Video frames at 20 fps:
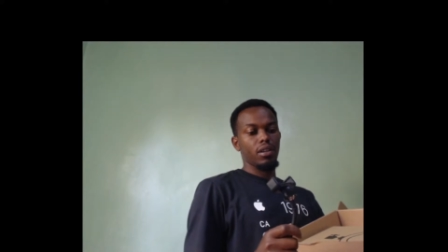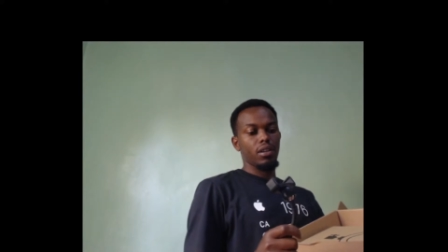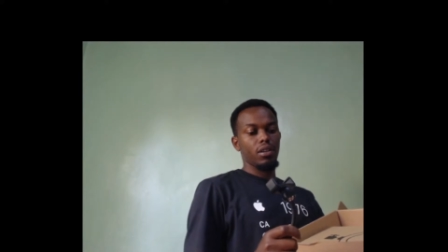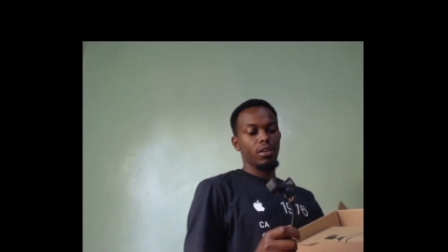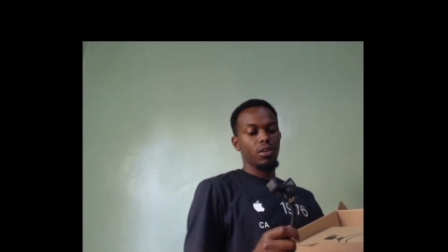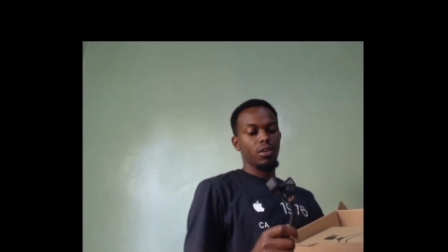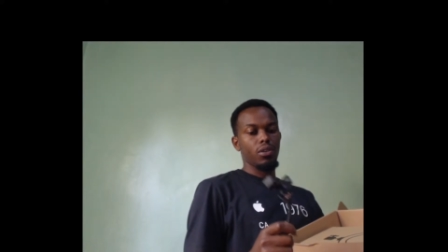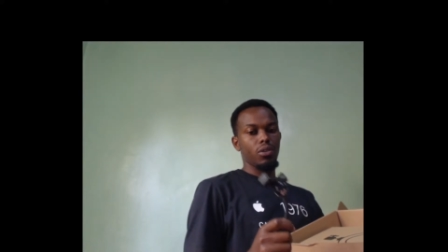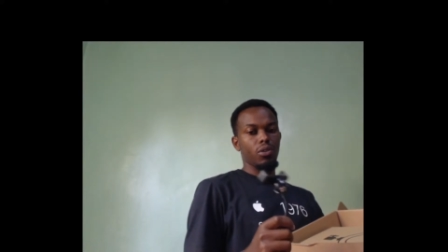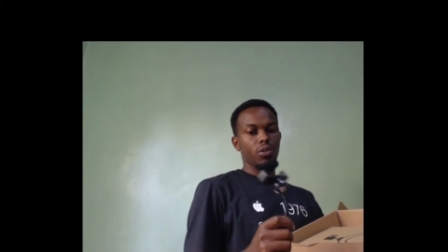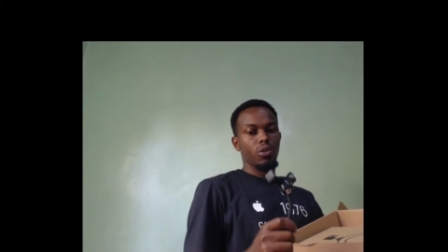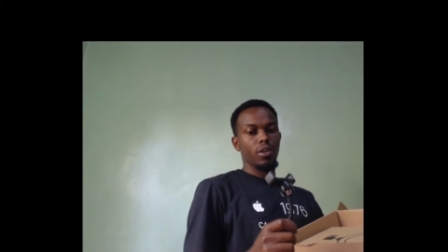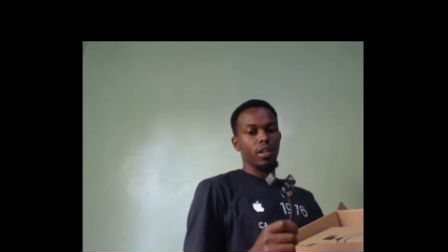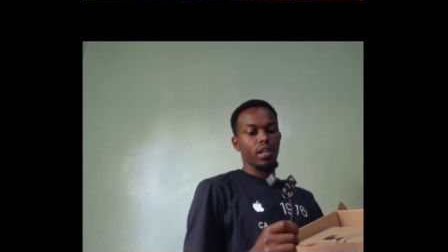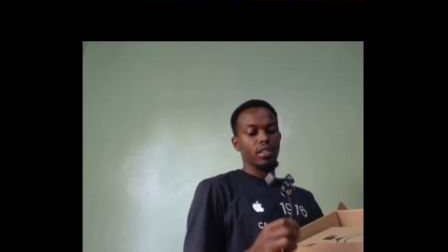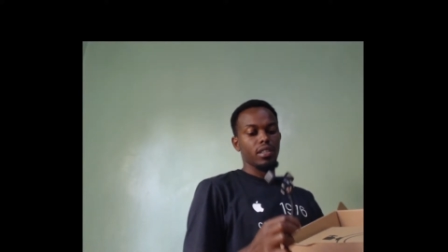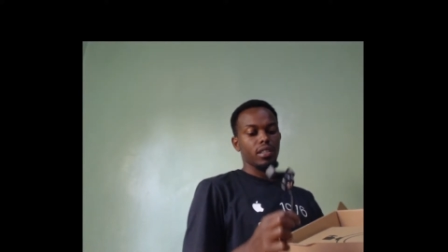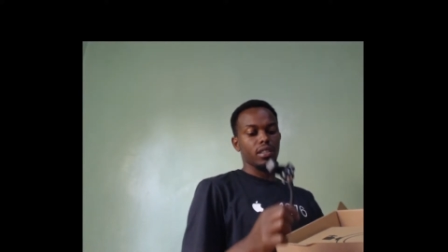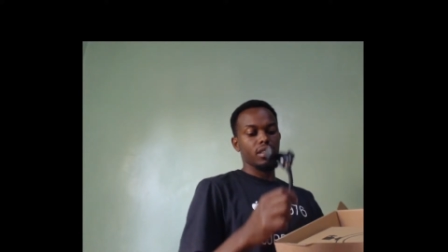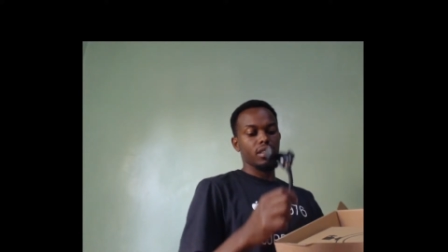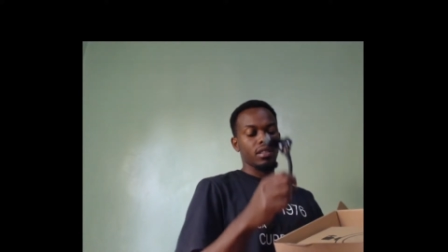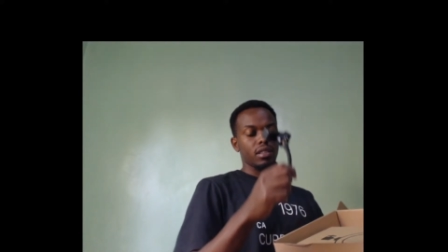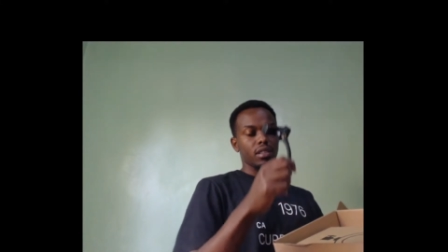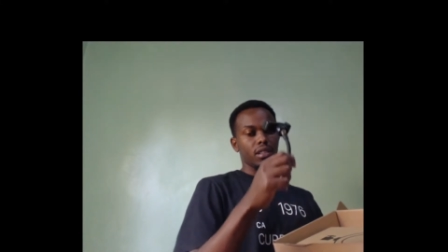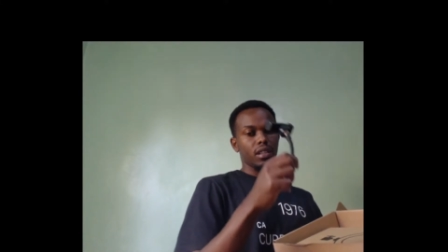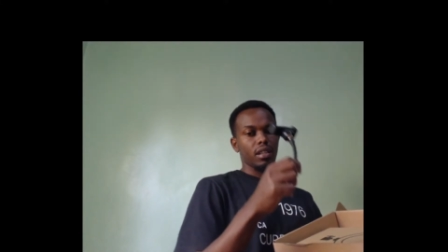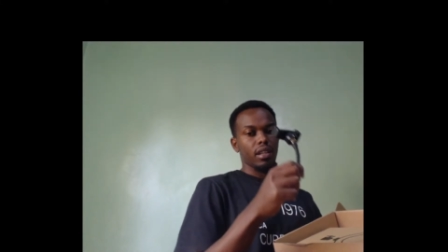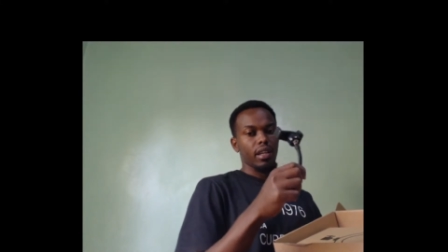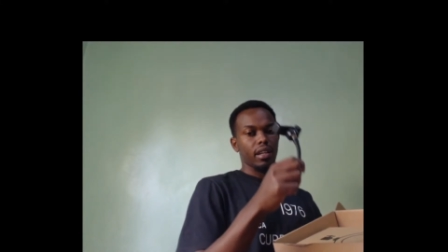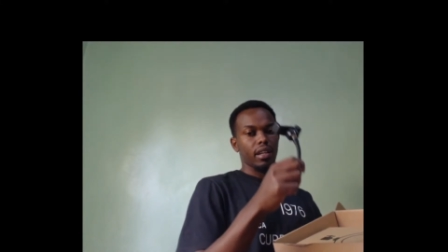you connect it
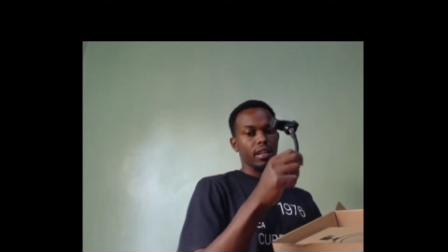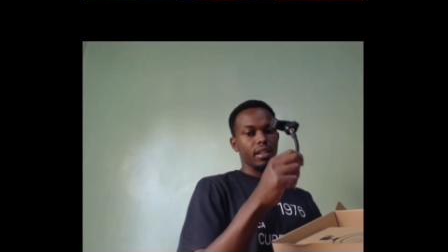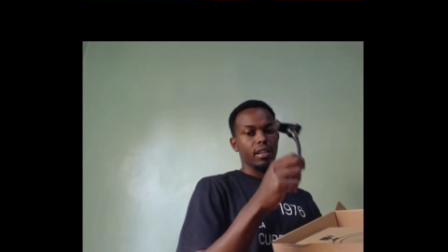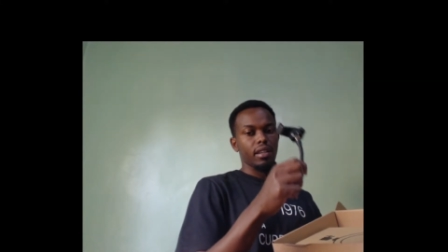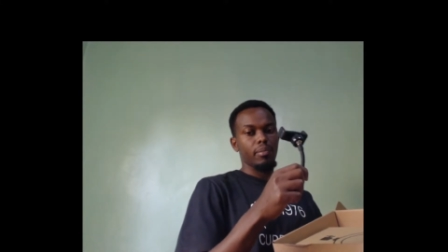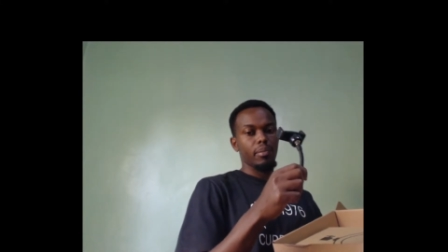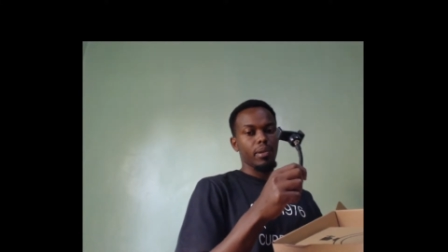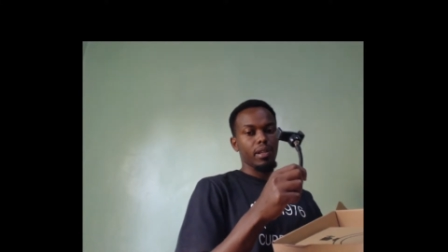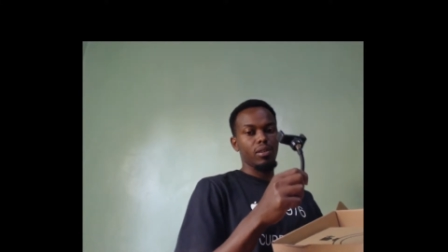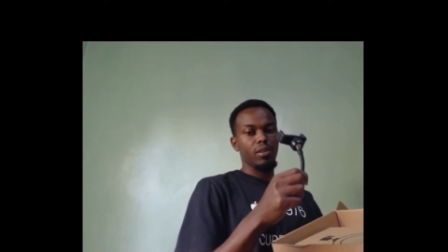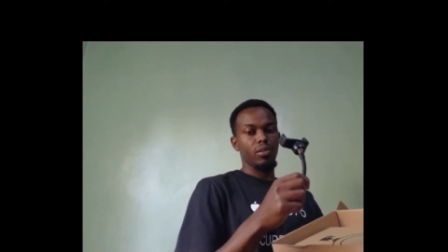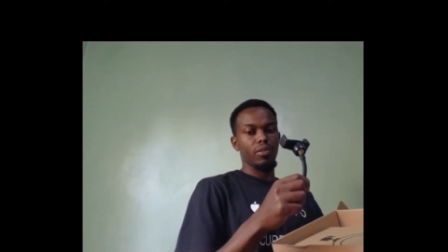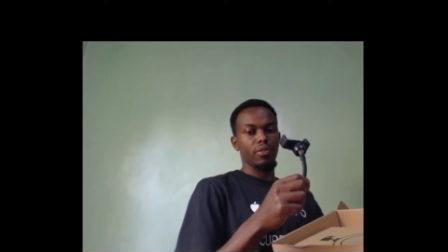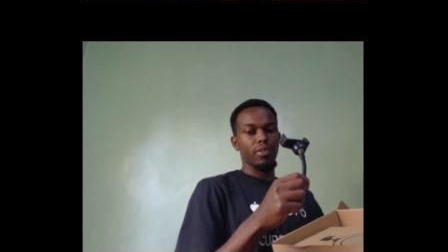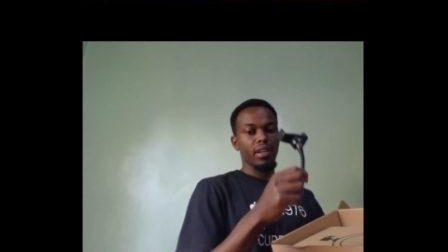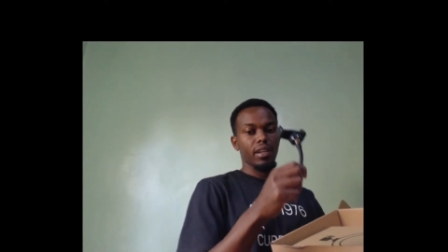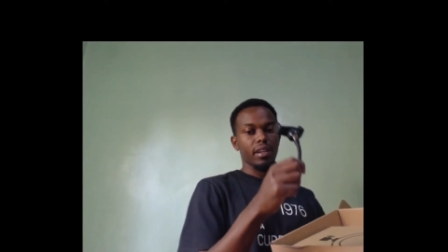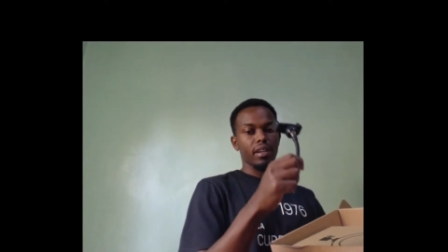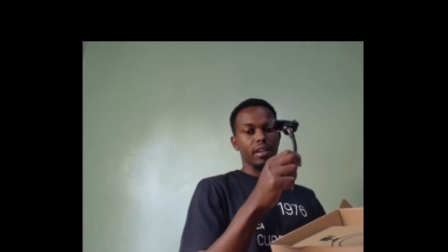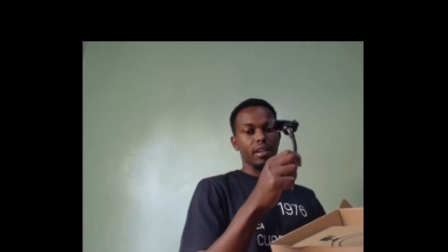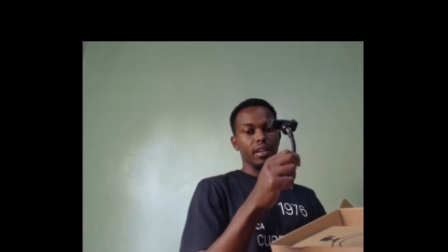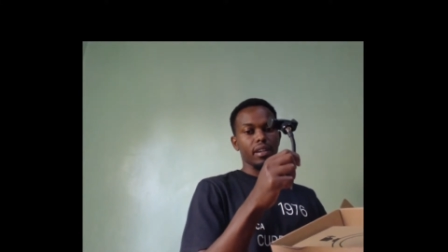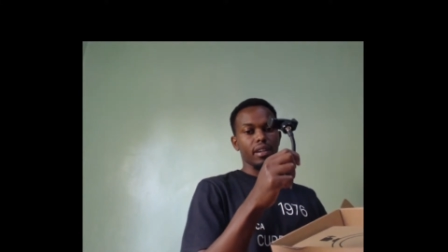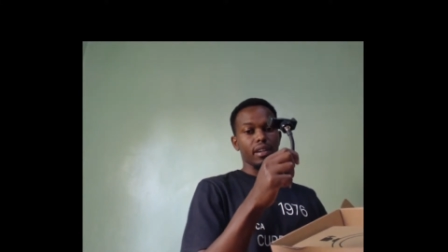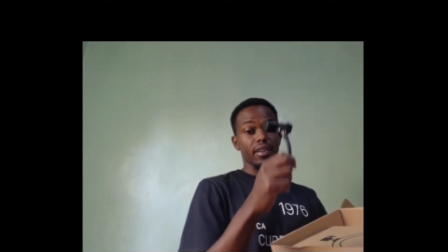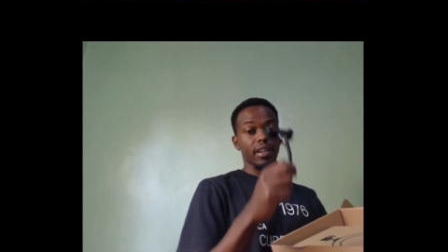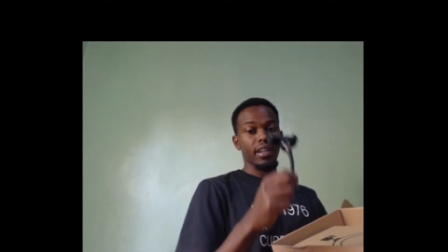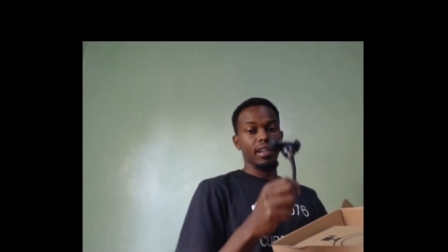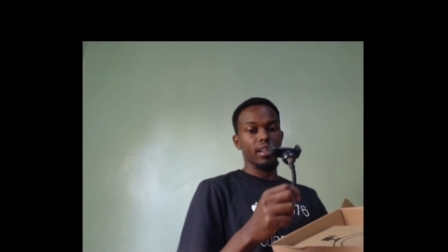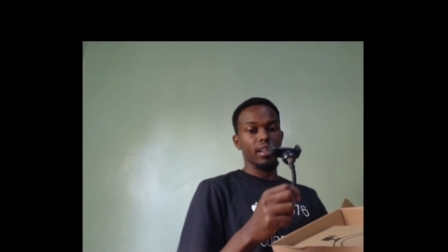like in the middle of the
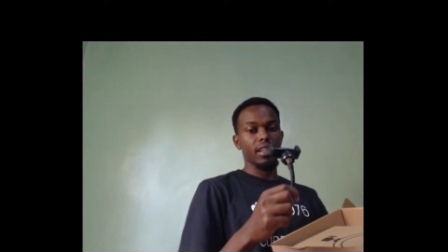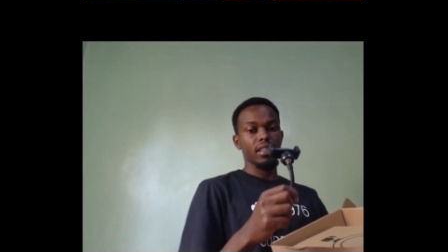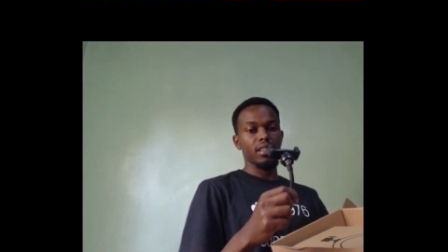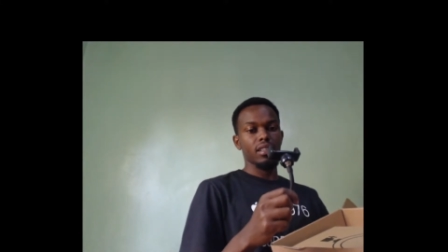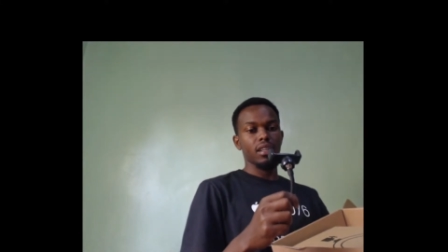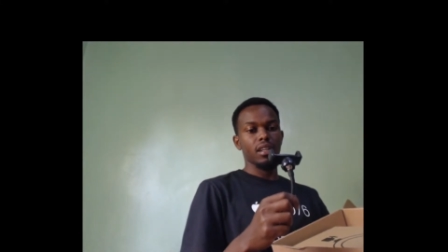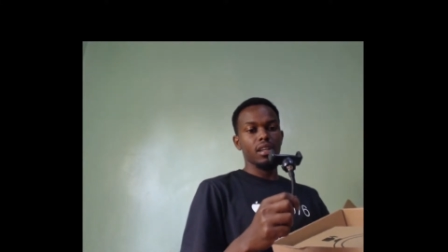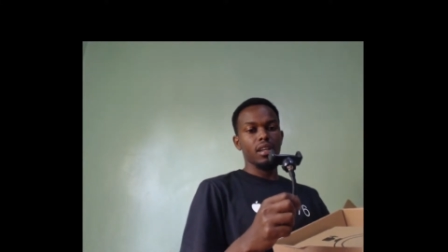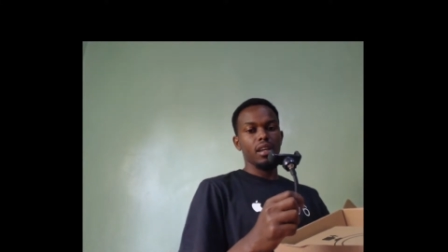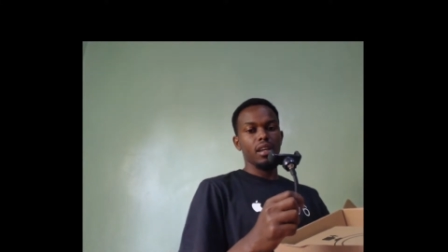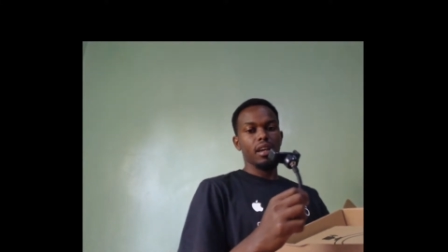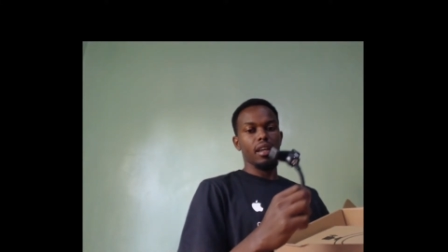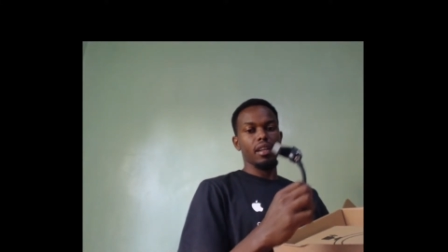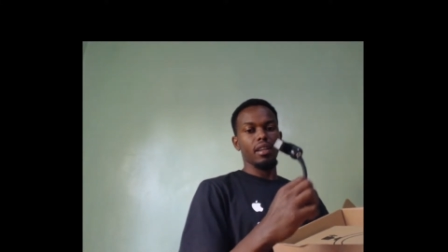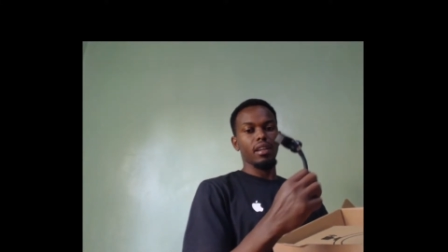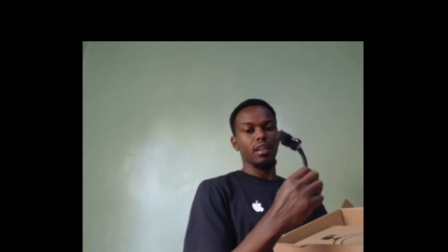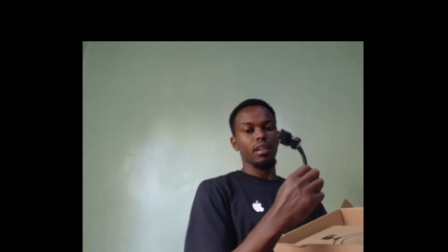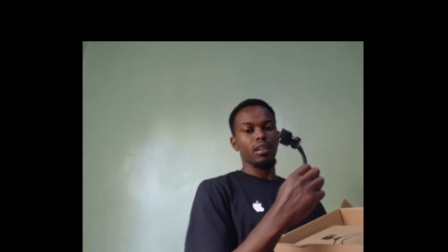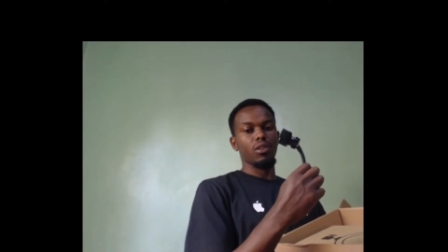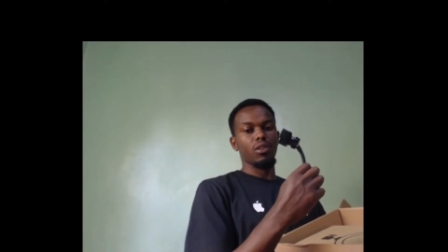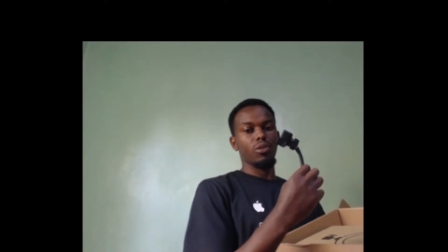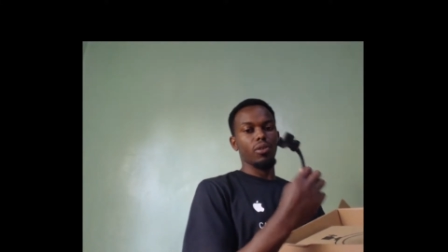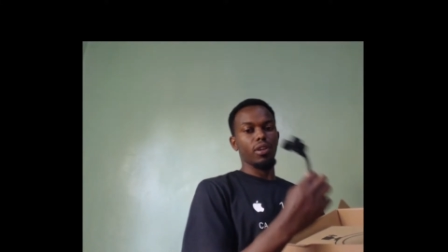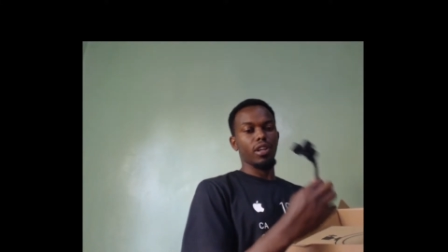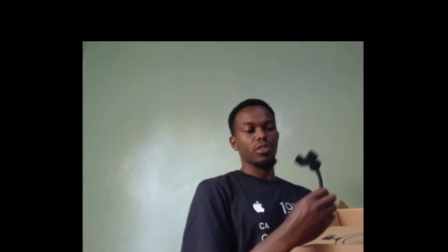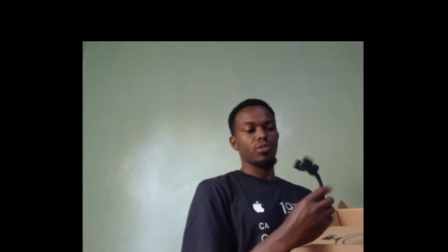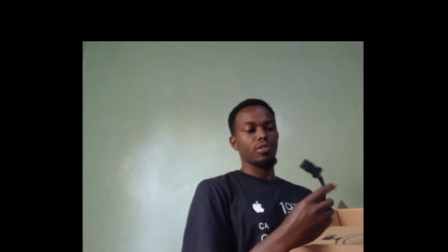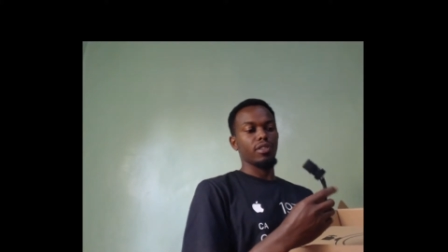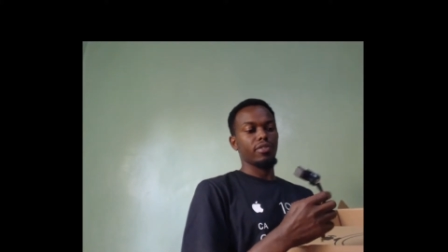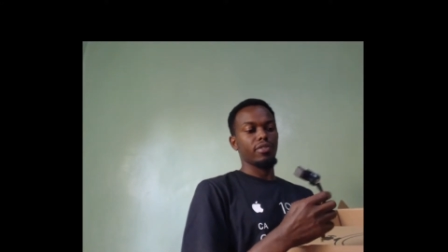ring light and then connect
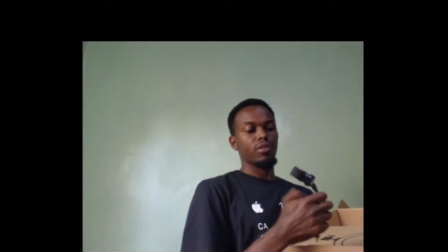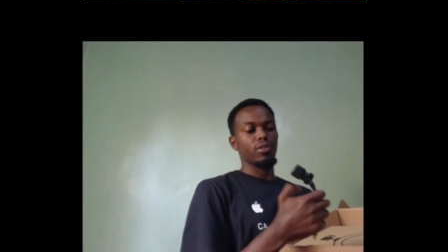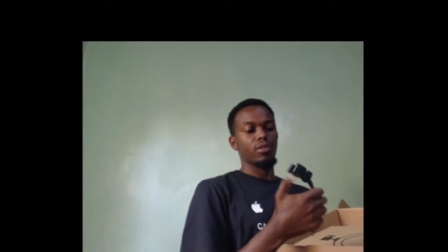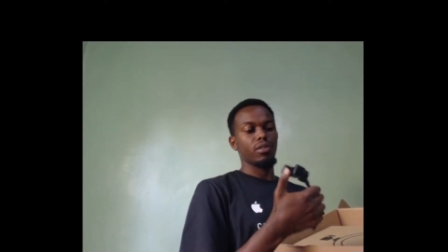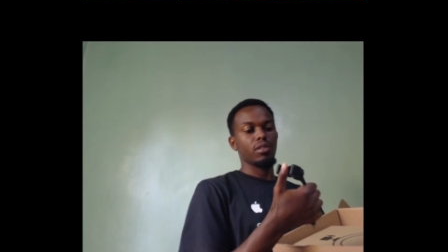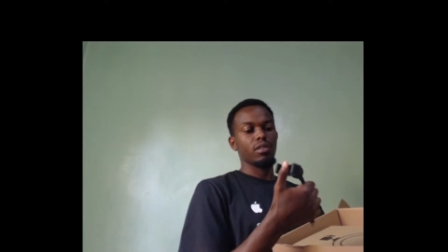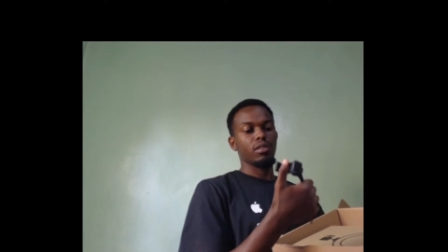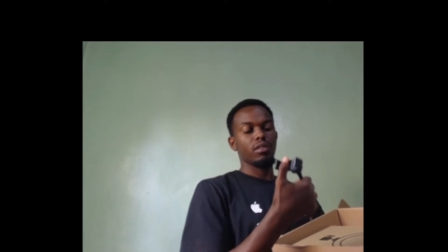your phone.